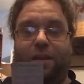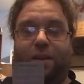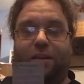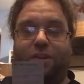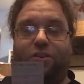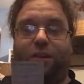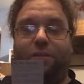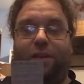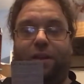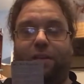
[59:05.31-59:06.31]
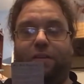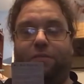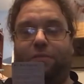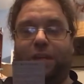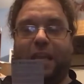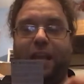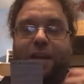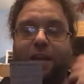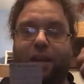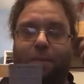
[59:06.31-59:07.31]
The Sheldon gang has regained
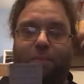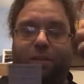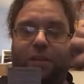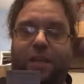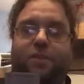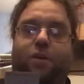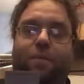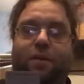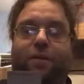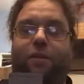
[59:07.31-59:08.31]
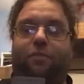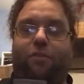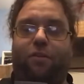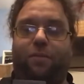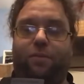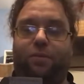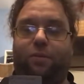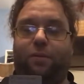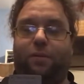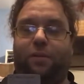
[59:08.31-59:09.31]
their complete dominance over Arkham's
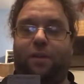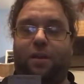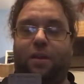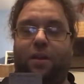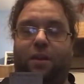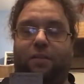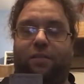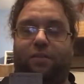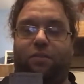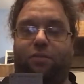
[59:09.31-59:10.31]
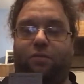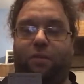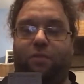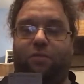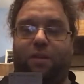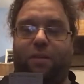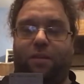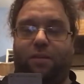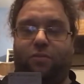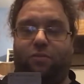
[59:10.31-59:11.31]
underworld. It secures your own trace of
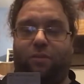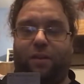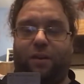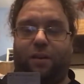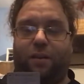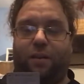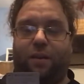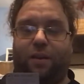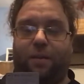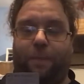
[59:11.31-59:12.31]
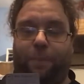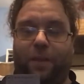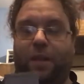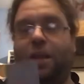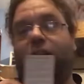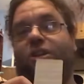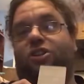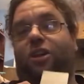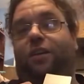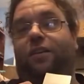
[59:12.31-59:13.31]
the trusted ally of the gang. The
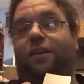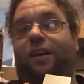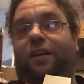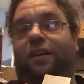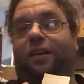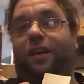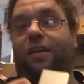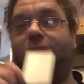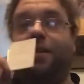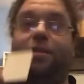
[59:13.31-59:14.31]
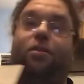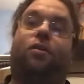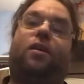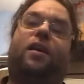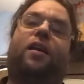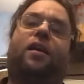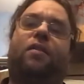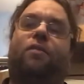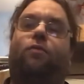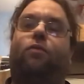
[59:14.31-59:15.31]
Sheldon gang and loyal allies
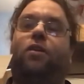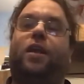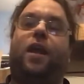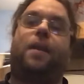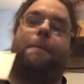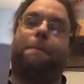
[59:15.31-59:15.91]
have won the game.